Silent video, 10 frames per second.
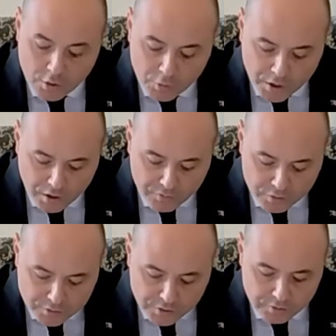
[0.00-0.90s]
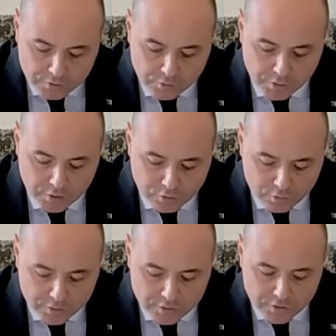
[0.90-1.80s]
We have continued to
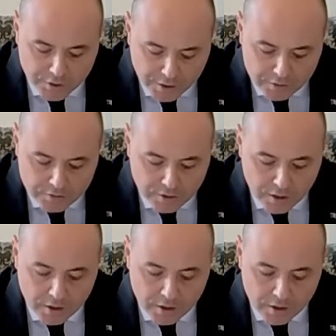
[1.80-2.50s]
encourage states